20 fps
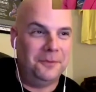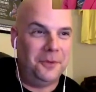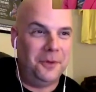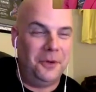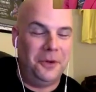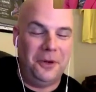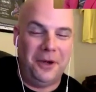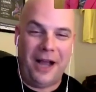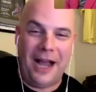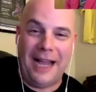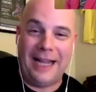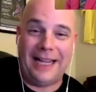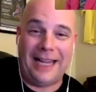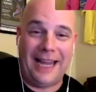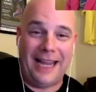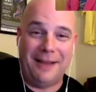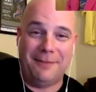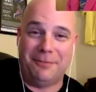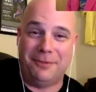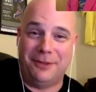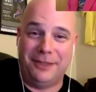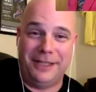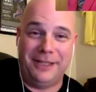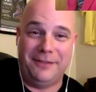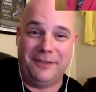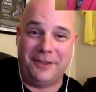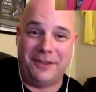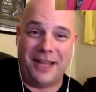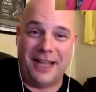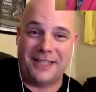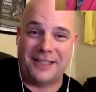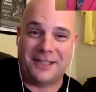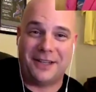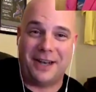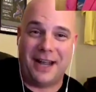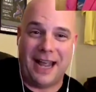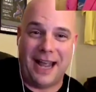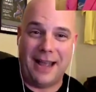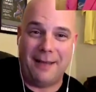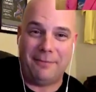I can't believe that that's going to
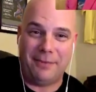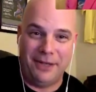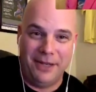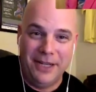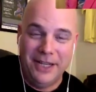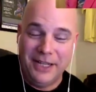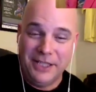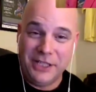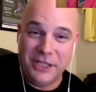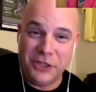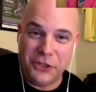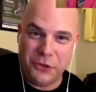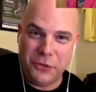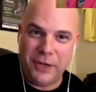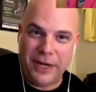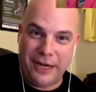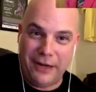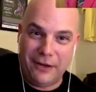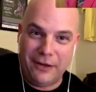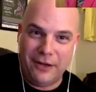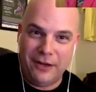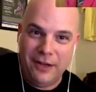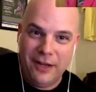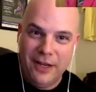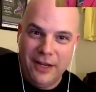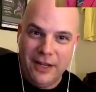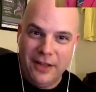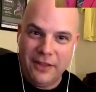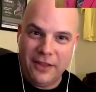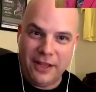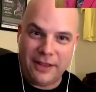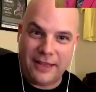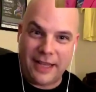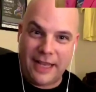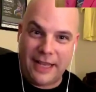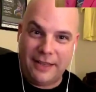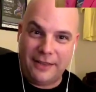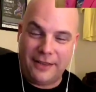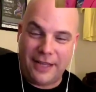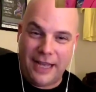happen. Did you hear
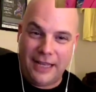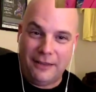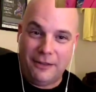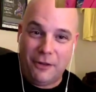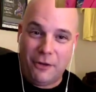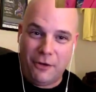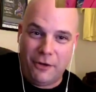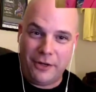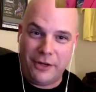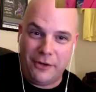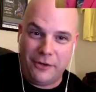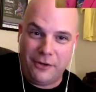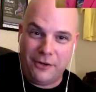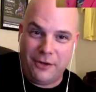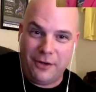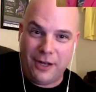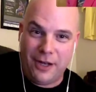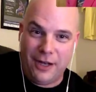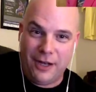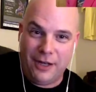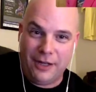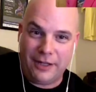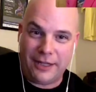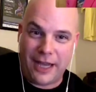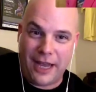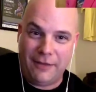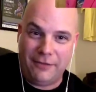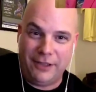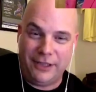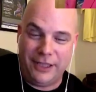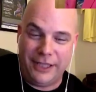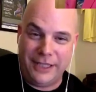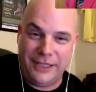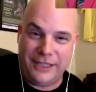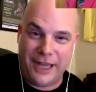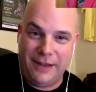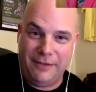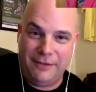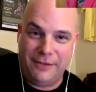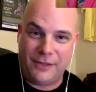that lawyer, Kevin Lee
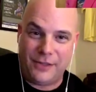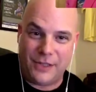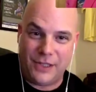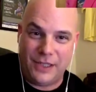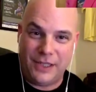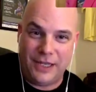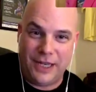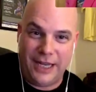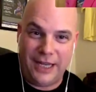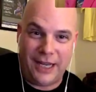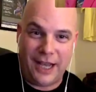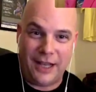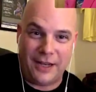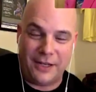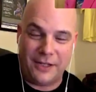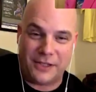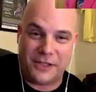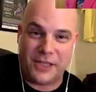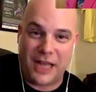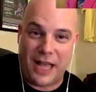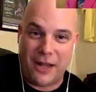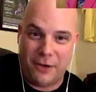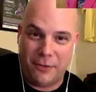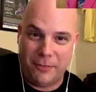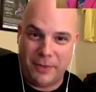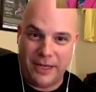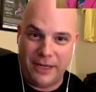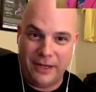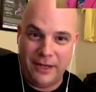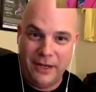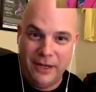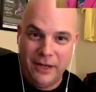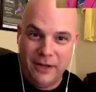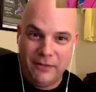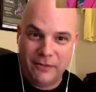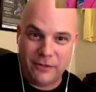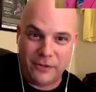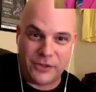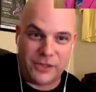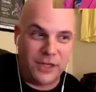Davidson, he got a settlement
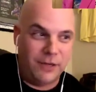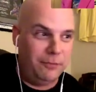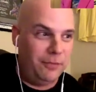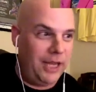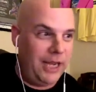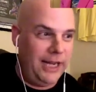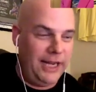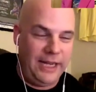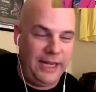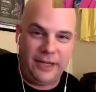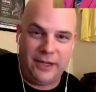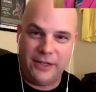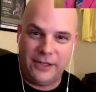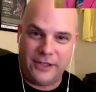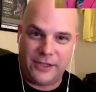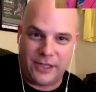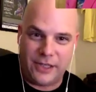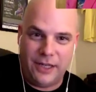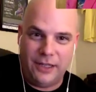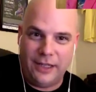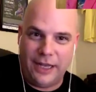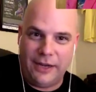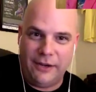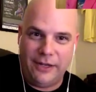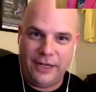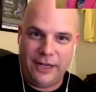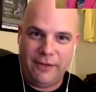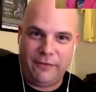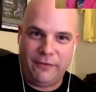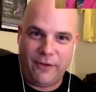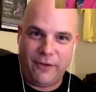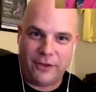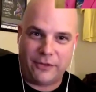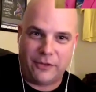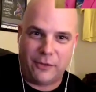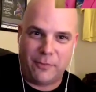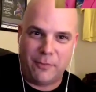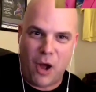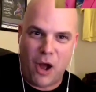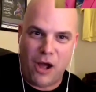for some lady because Larry D fucked
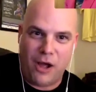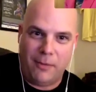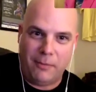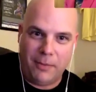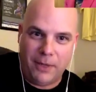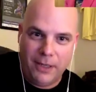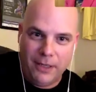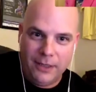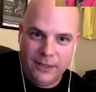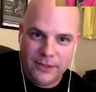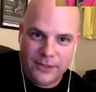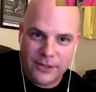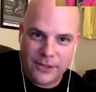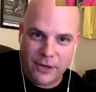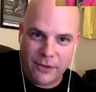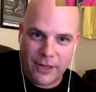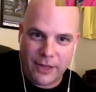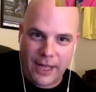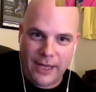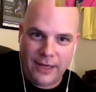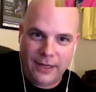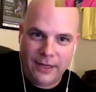her mom? Do you know that?